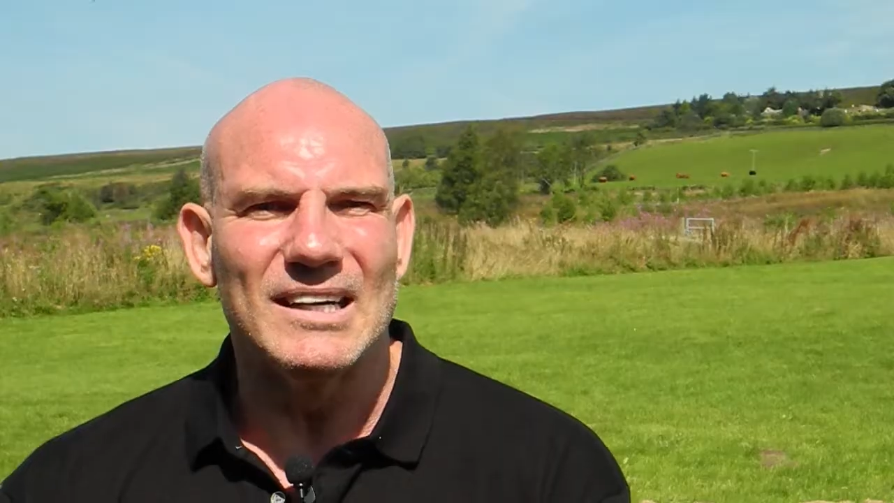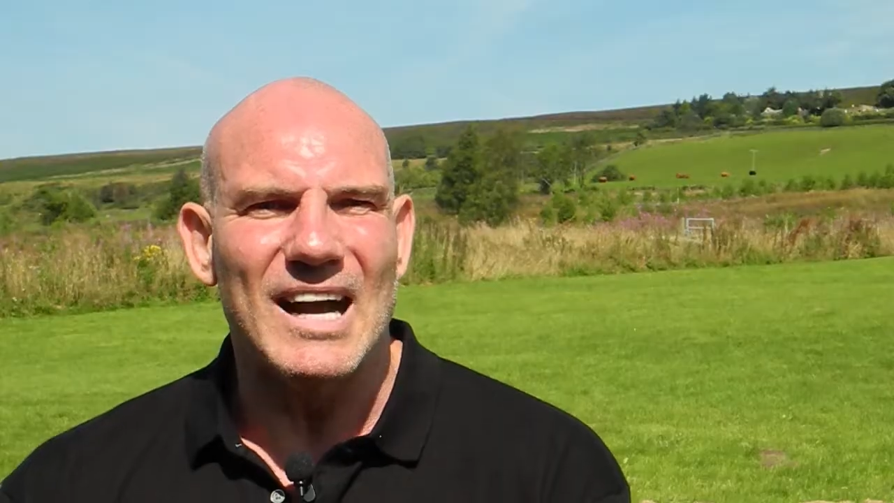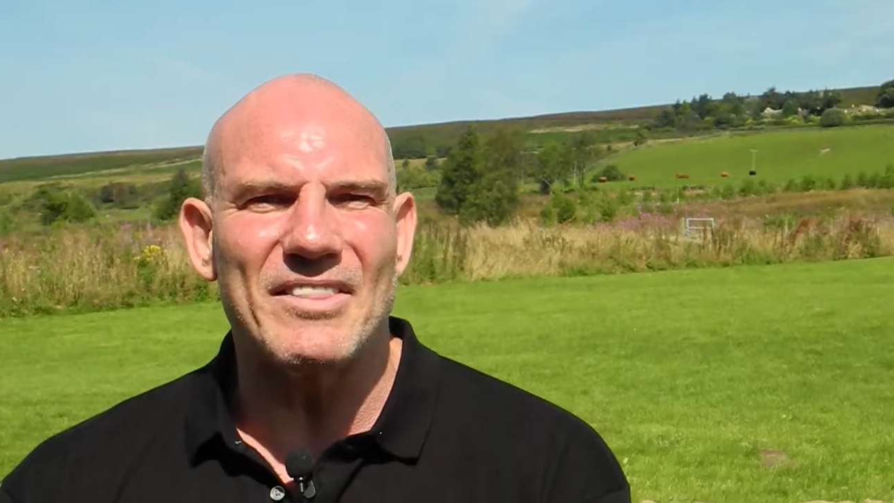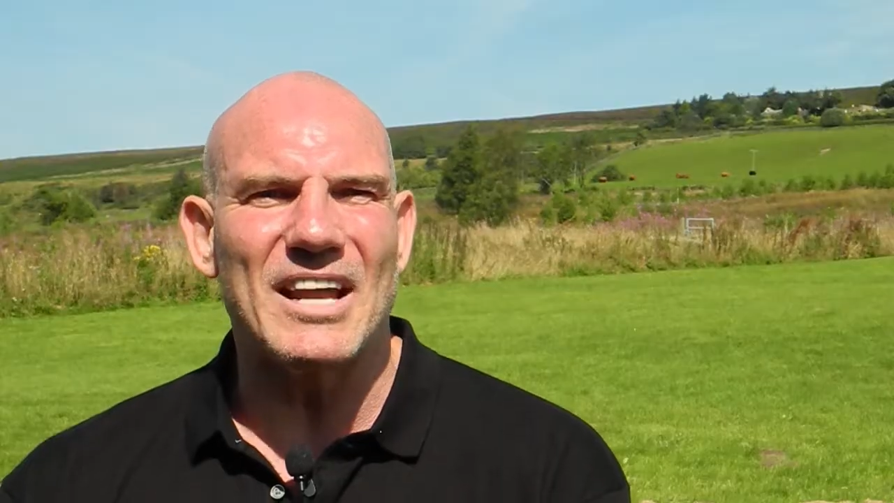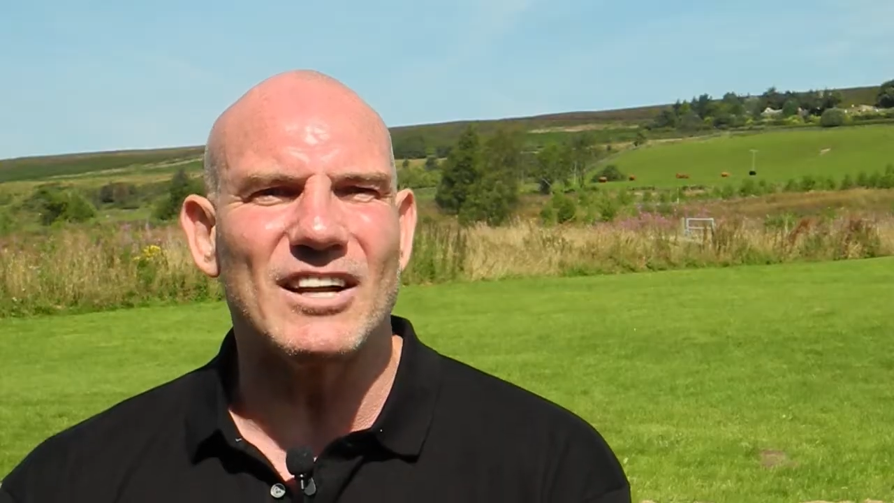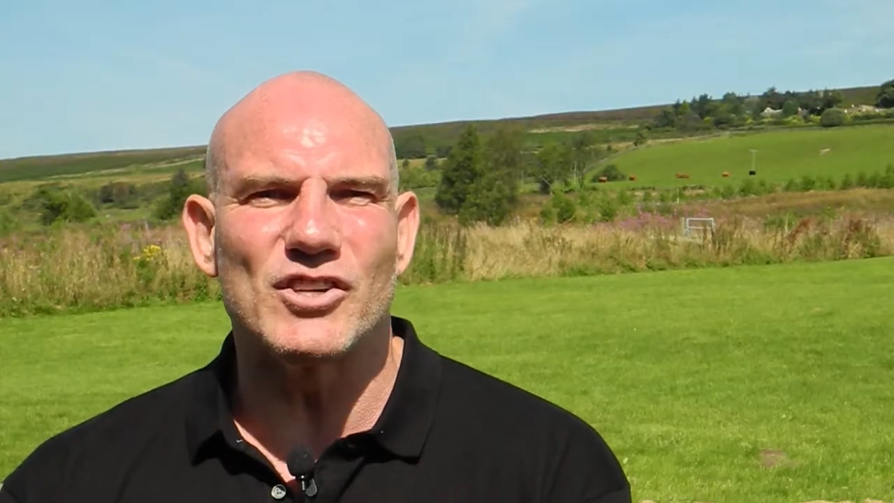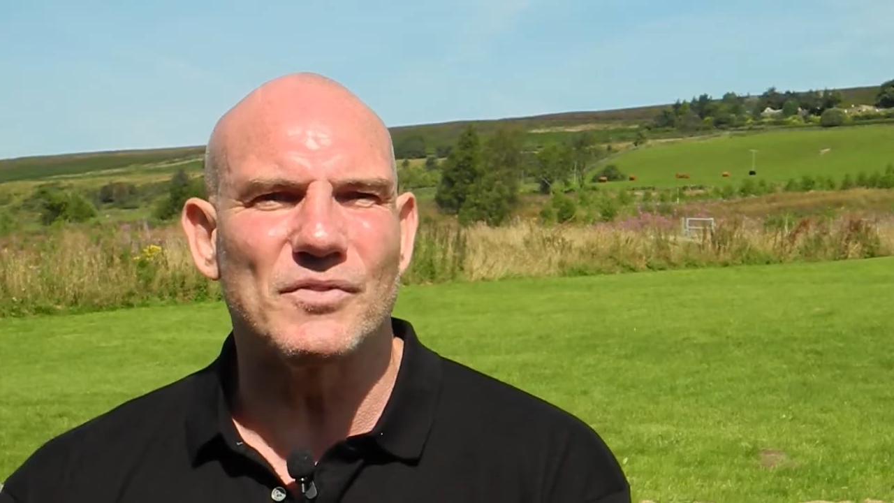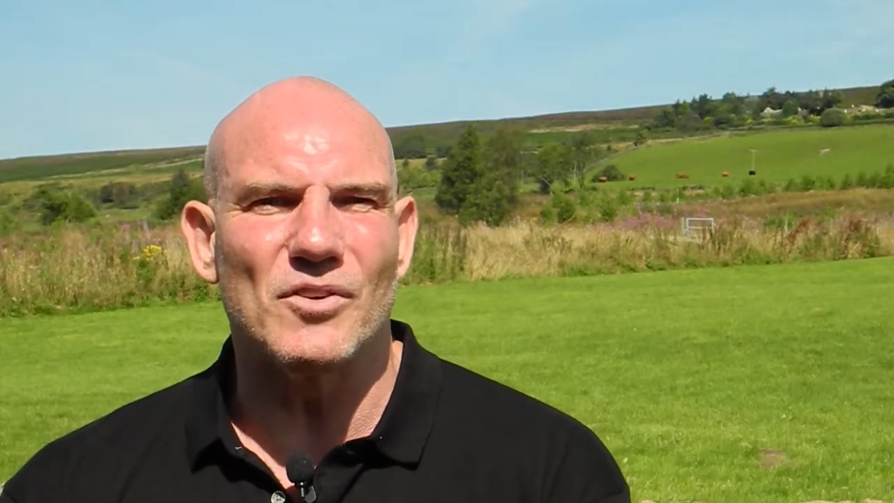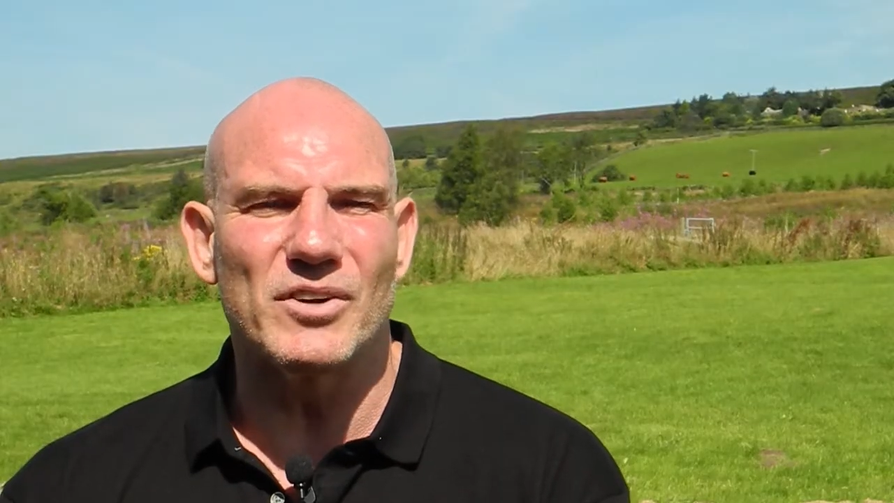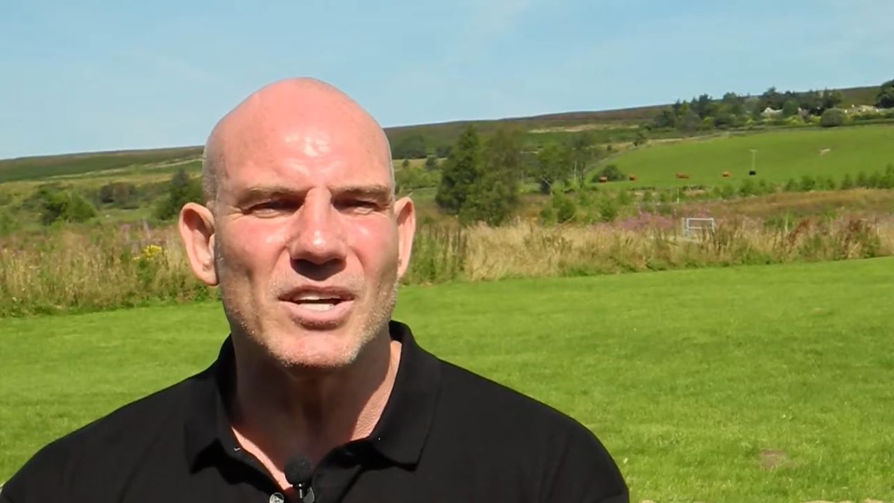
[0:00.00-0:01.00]
And then I just
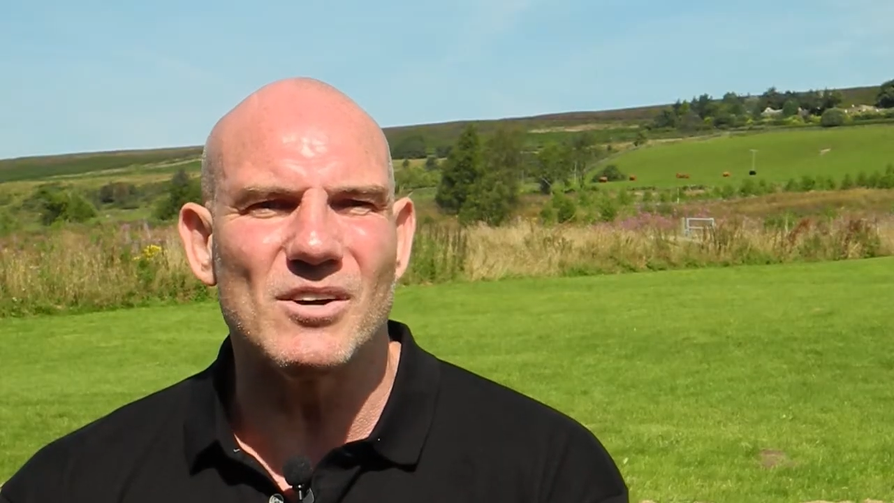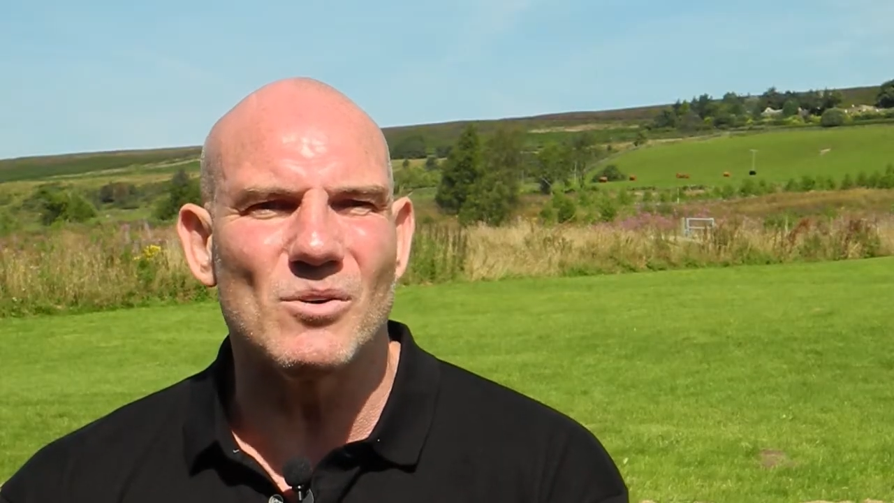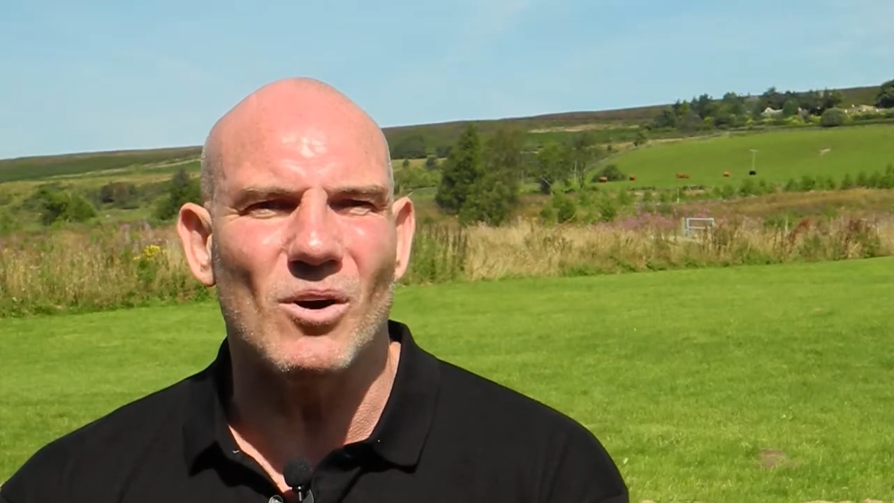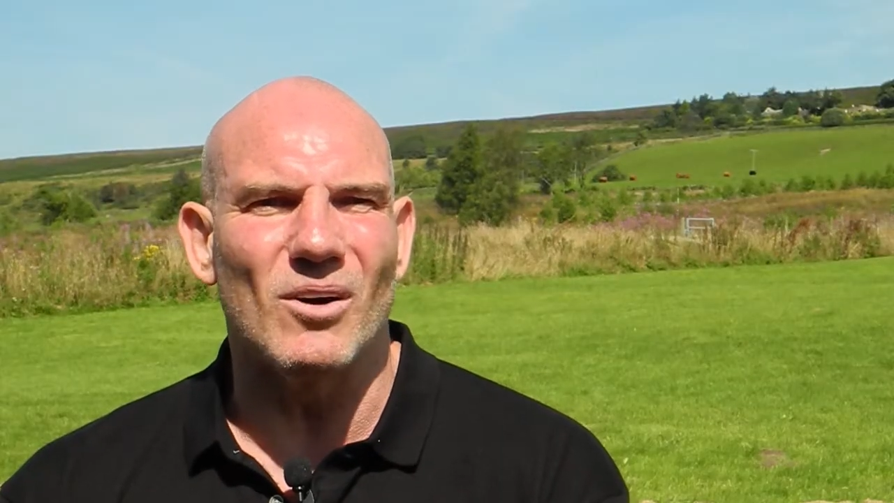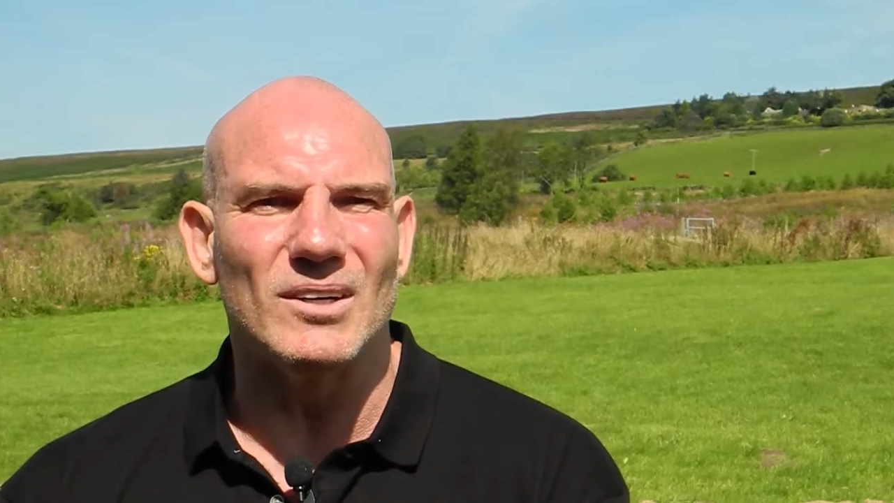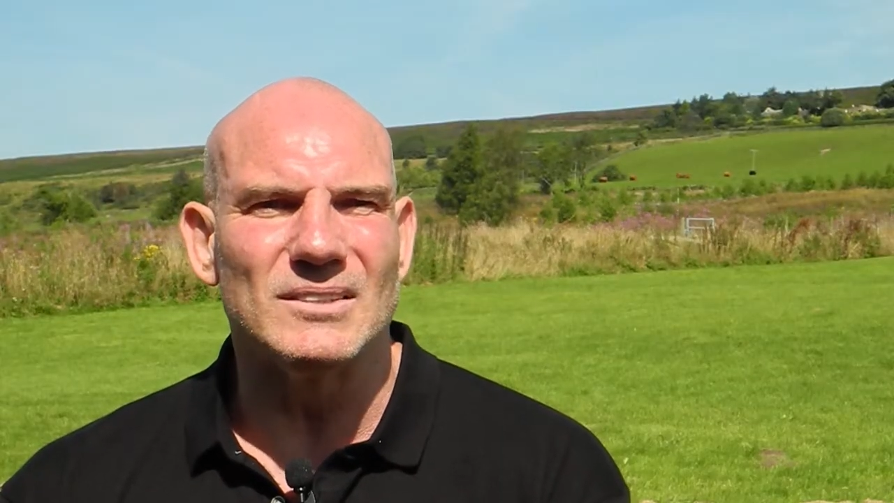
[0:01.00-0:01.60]
thought, you know what?